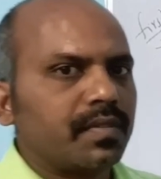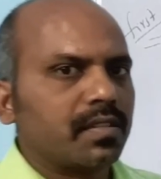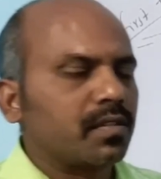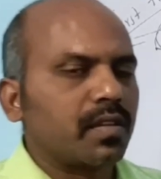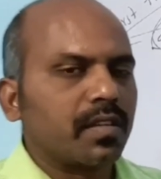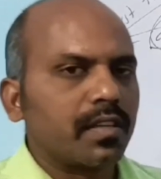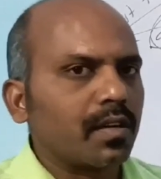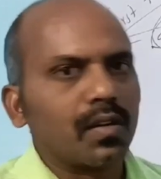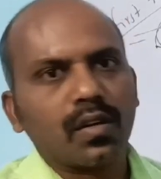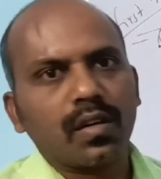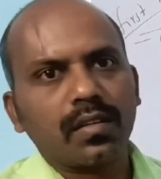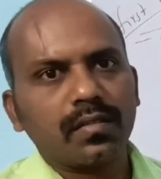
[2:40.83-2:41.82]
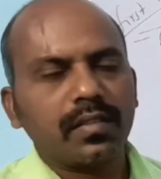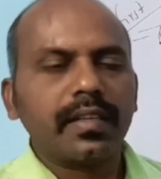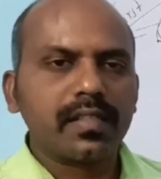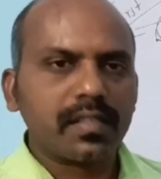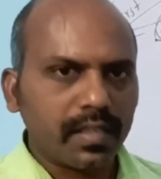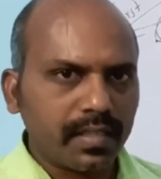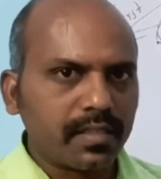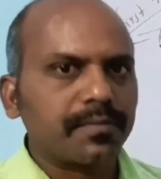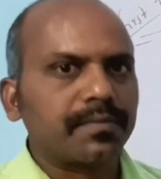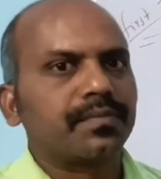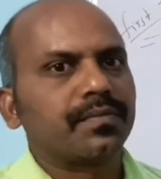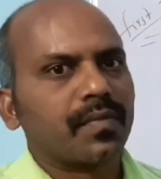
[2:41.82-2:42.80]
It is not at all wrong, it is right.
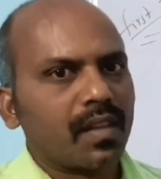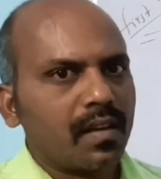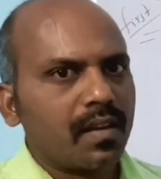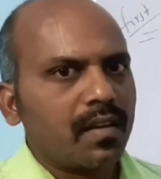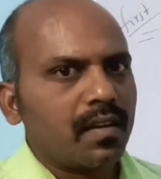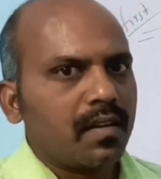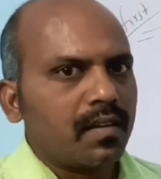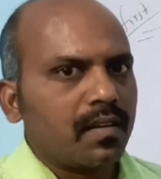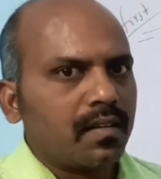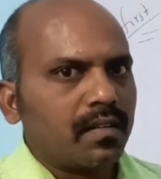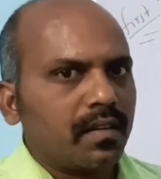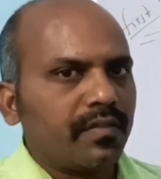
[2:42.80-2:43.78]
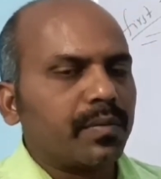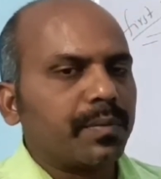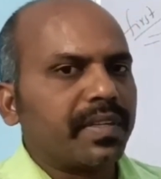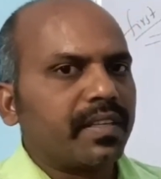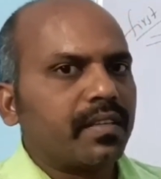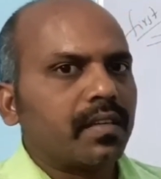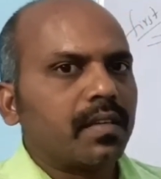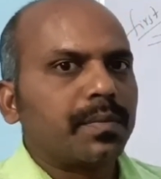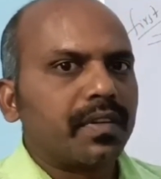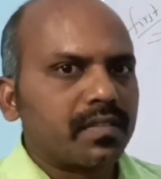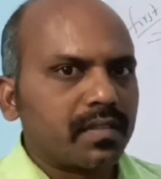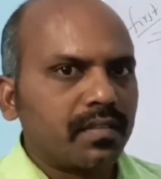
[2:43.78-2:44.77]
If you meet a
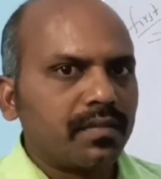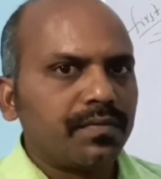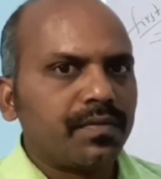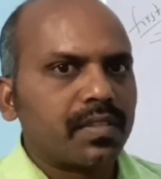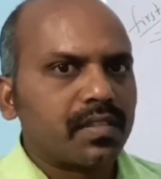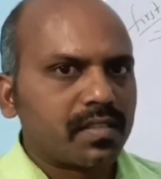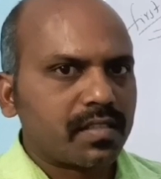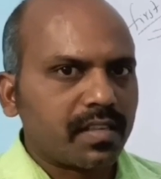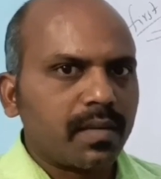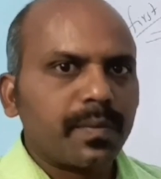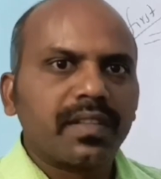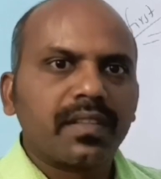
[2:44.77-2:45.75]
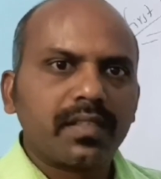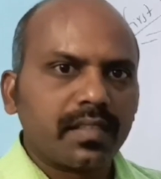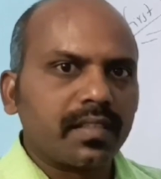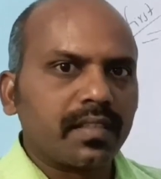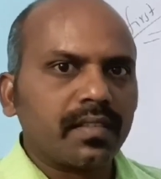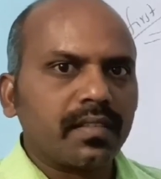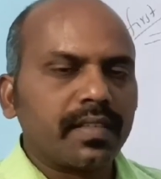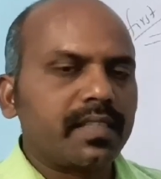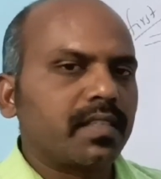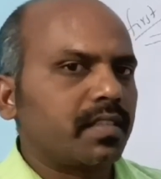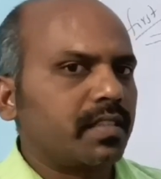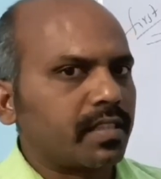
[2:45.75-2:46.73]
person first time in the day
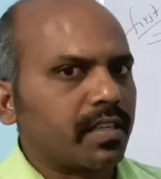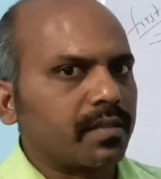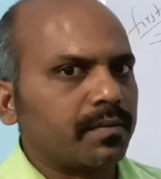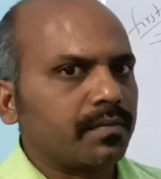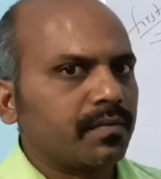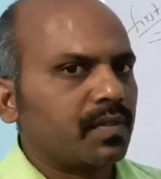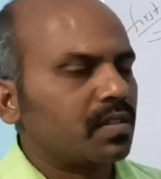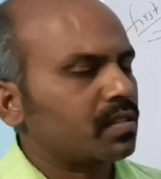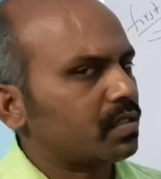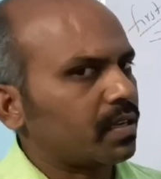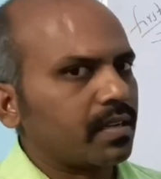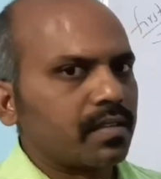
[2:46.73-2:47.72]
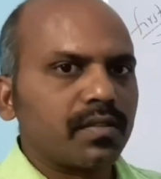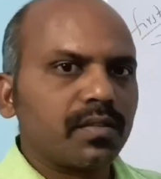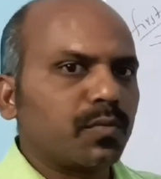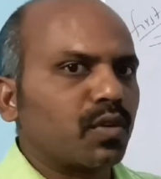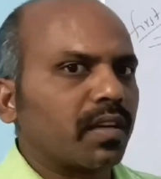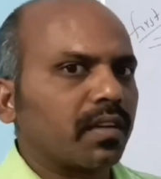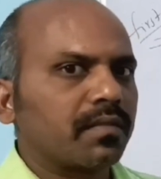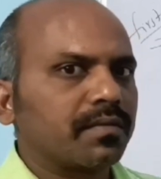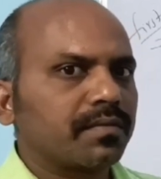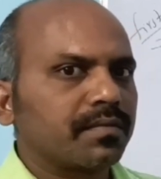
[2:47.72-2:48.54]
at any time, start good morning.